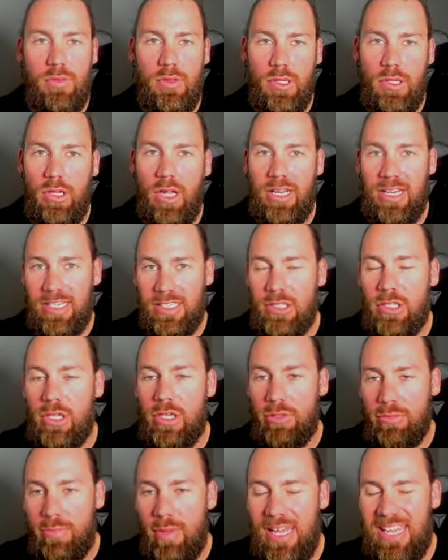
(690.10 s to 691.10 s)
But this
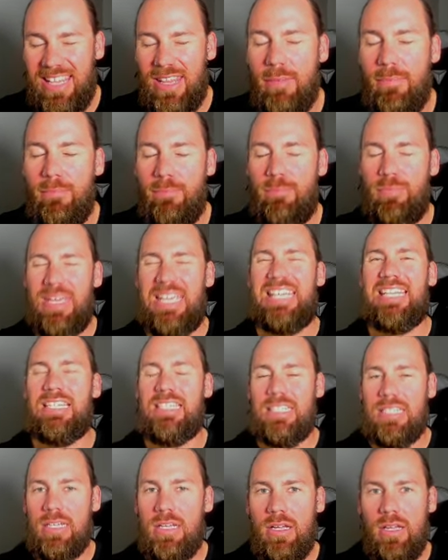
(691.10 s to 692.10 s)
could be the
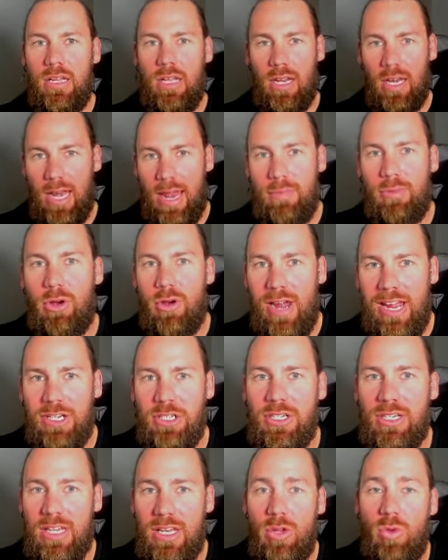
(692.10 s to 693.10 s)
biggest
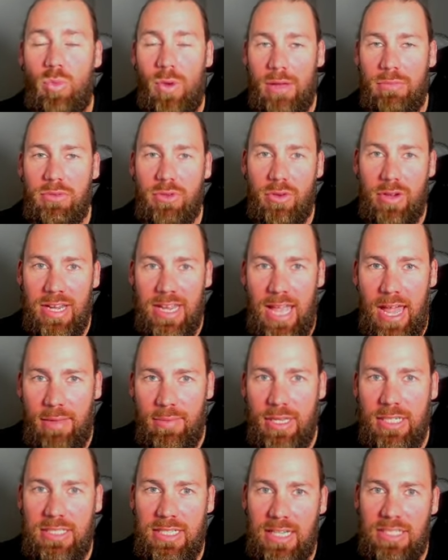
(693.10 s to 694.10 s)
collaboration in the Web3
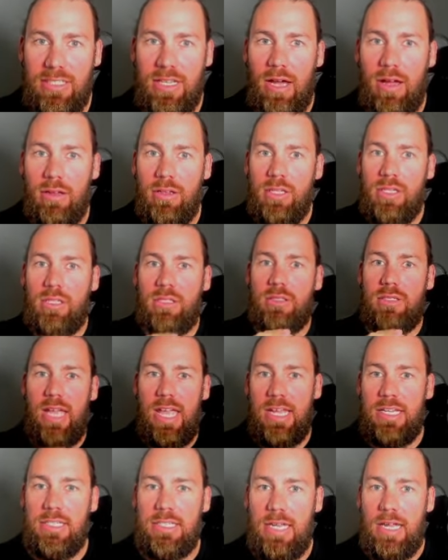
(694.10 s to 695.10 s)
gaming sector.
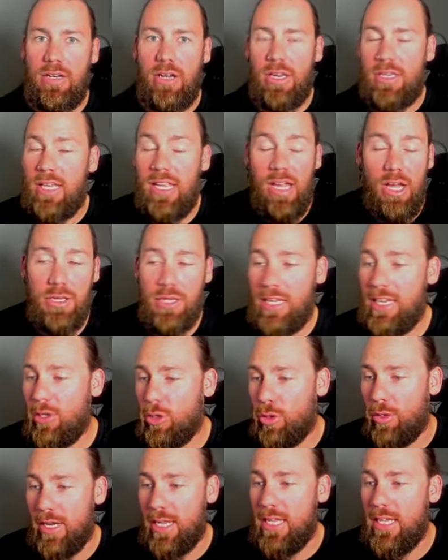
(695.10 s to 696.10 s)
Hands down. I think it
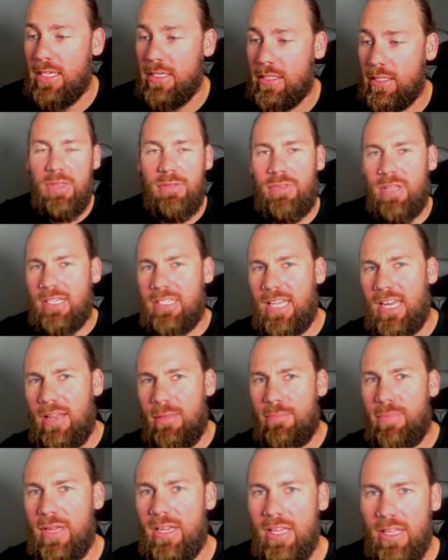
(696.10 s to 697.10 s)
already is. If there's any
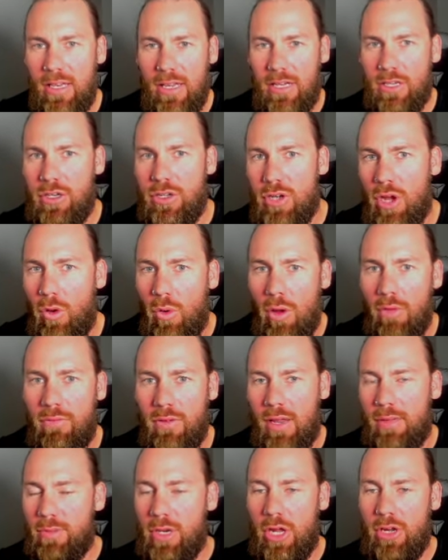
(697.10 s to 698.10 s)
bigger that you know of,
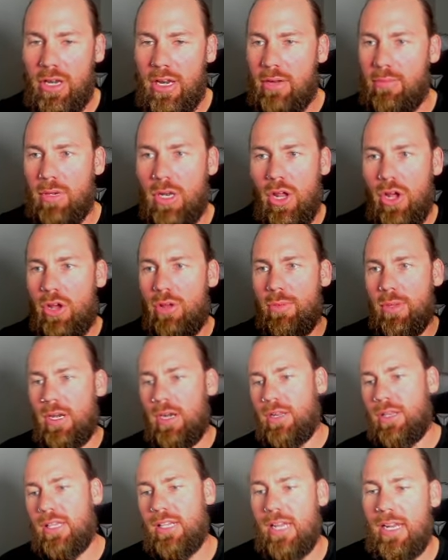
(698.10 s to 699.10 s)
let me know down below. But
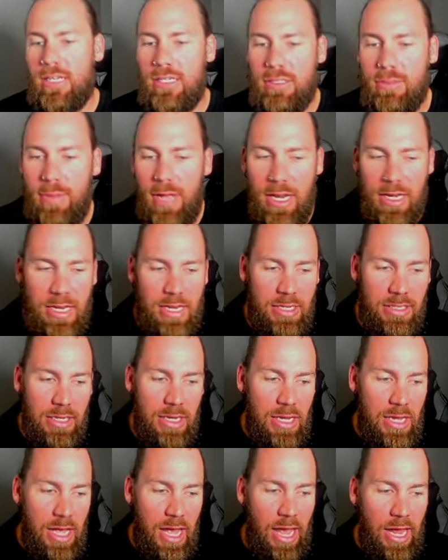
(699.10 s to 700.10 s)
I think that is about it.
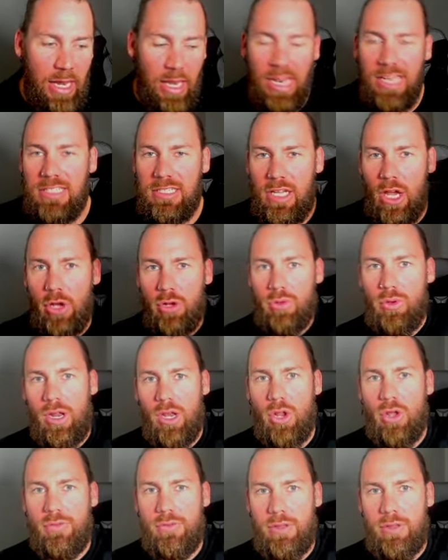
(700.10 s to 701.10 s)
And let's go,
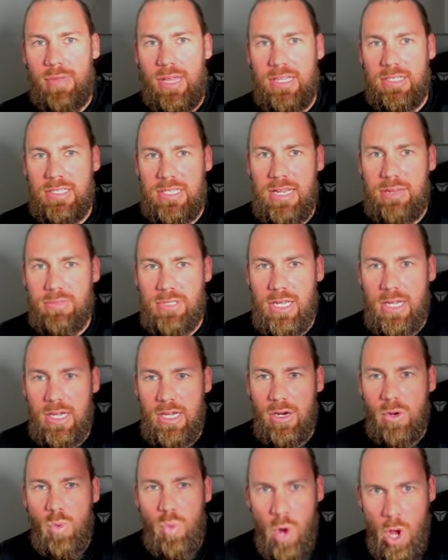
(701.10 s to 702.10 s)
Illuvium and
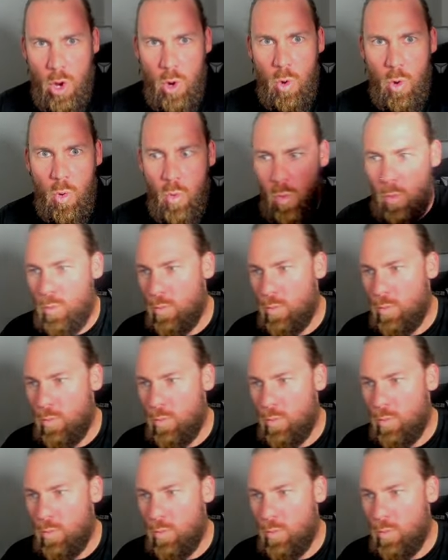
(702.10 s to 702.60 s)
Samsung. Woo!